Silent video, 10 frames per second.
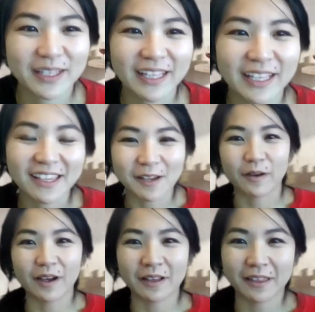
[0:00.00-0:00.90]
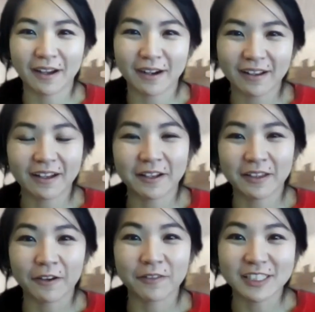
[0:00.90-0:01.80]
I think a lot
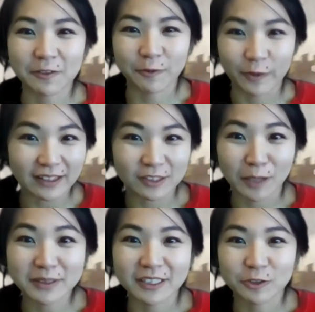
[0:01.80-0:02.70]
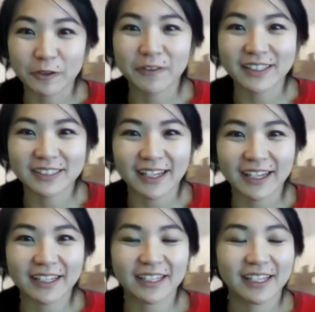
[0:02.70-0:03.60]
of us in the job search, we face
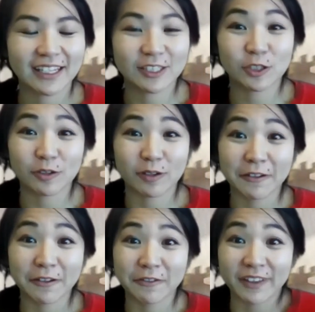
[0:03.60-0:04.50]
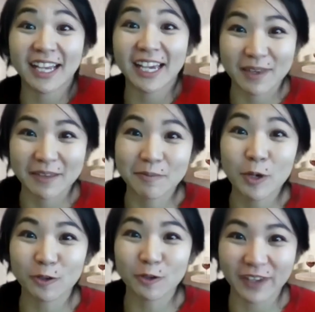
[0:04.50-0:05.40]
that issue of excitement,
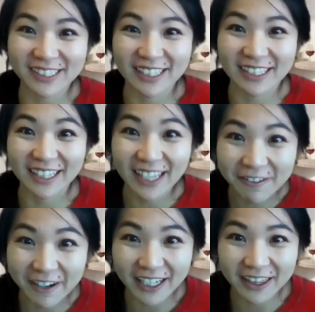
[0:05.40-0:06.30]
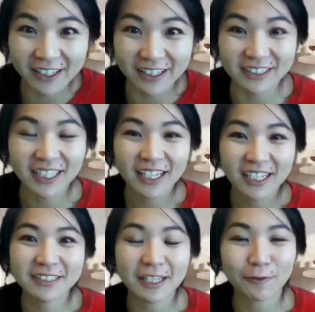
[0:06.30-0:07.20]
motivation, right? There's
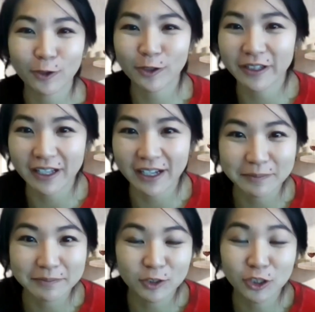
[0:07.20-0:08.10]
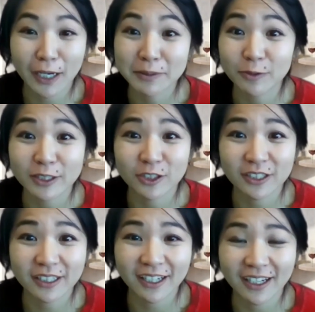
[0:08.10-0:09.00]
several job switch
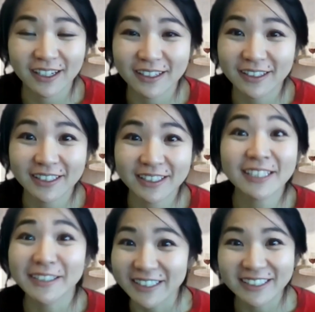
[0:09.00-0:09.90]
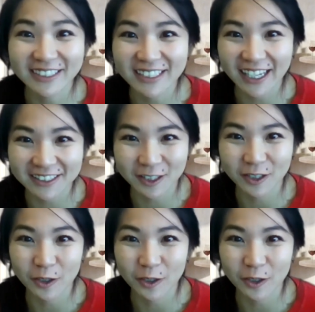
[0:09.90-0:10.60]
killers, as you